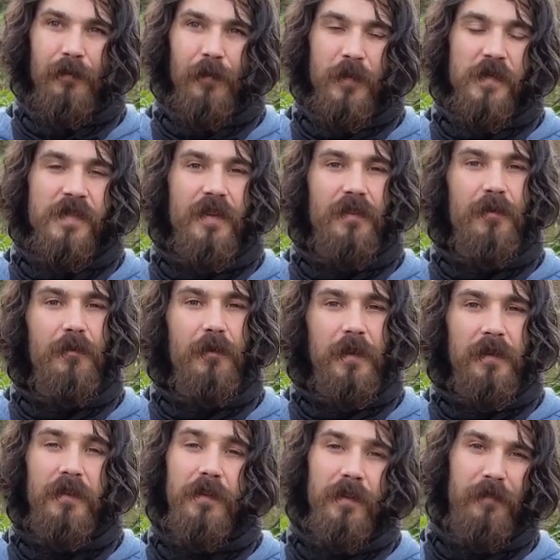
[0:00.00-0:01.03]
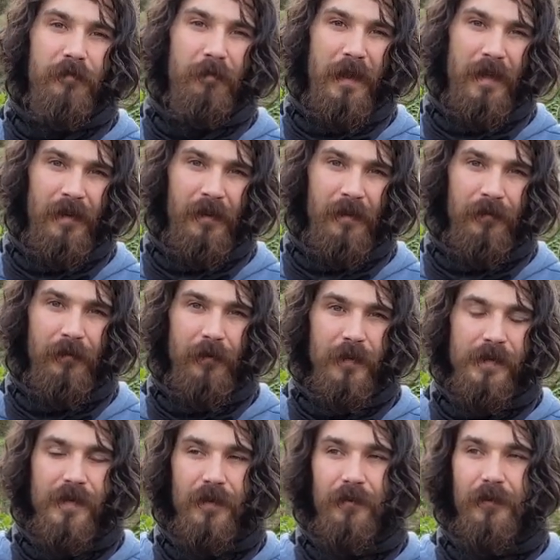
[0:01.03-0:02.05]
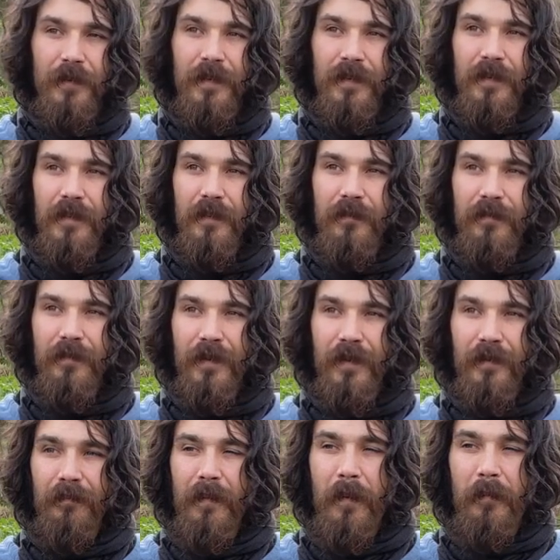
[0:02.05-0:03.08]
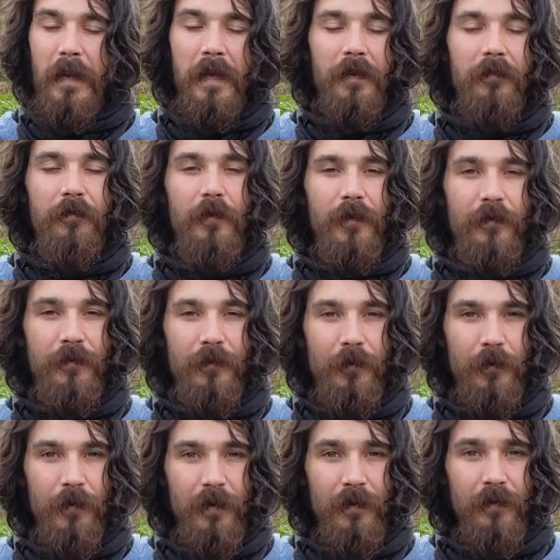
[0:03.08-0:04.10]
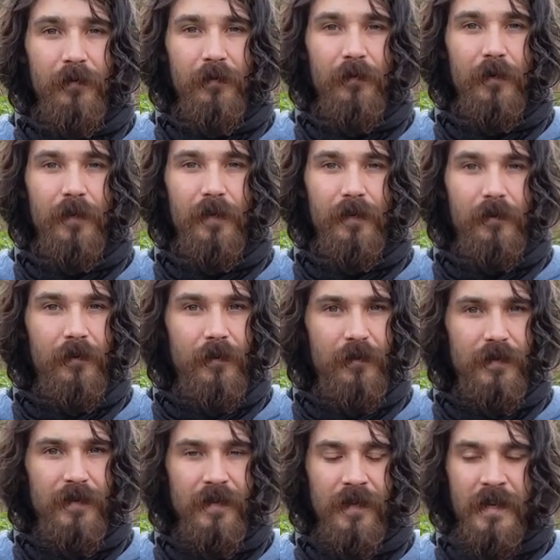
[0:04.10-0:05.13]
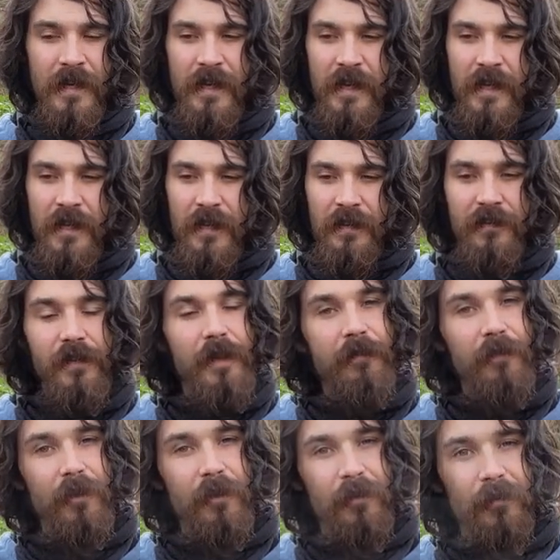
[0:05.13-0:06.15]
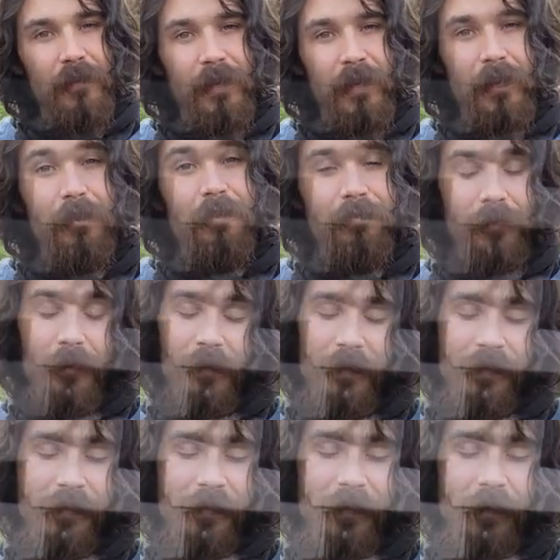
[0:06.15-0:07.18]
the security of planning, for the security of planning for the food for their dogs. So they have a lot of dogs,